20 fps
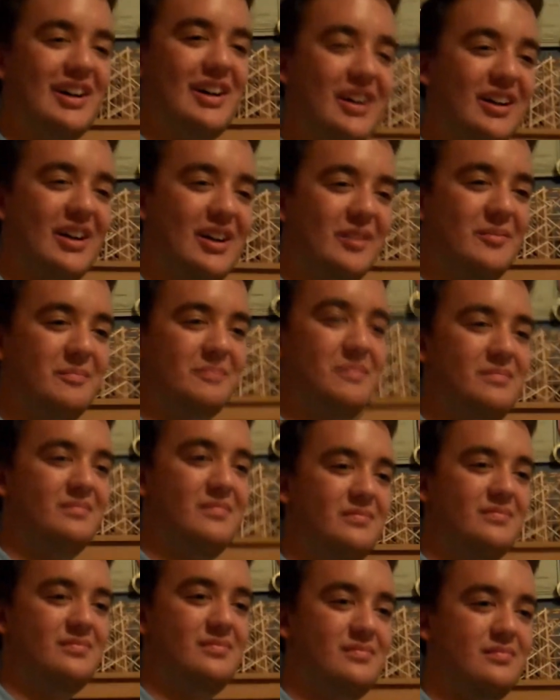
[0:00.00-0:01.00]
um,
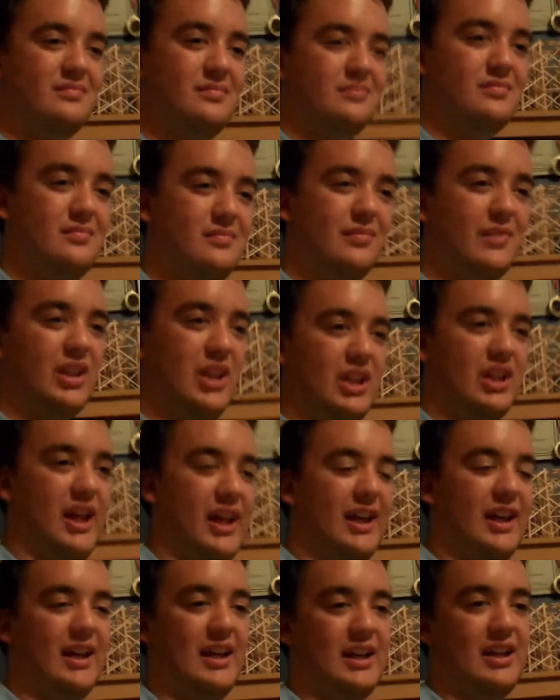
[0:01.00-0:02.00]

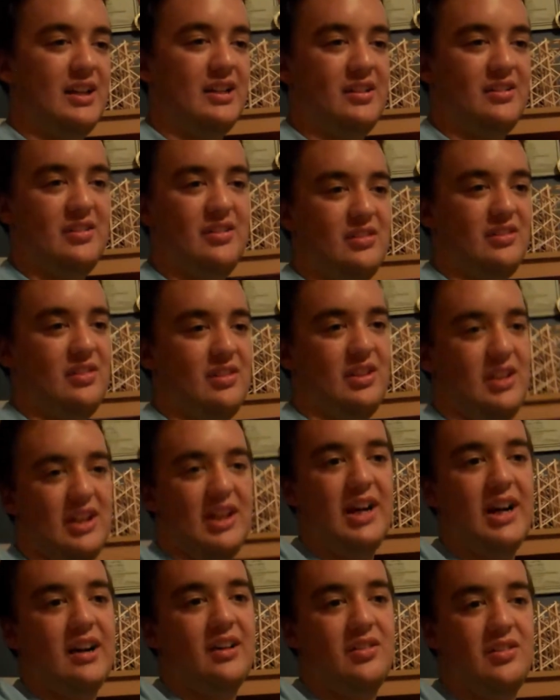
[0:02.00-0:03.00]
and
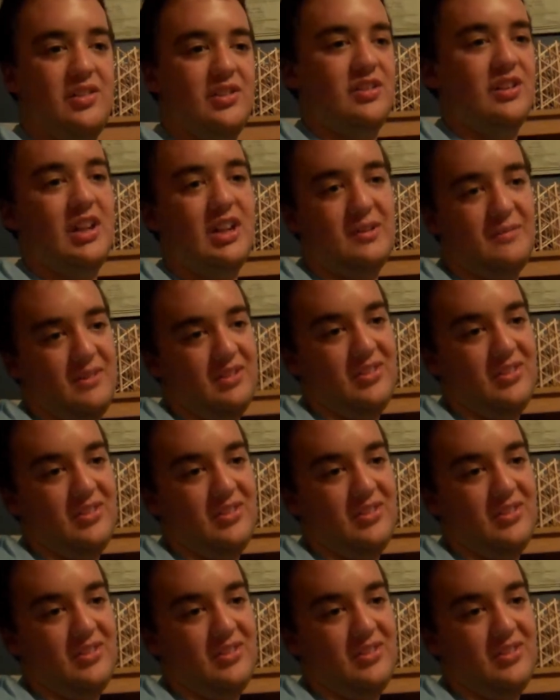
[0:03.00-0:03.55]
yeah, so that'll be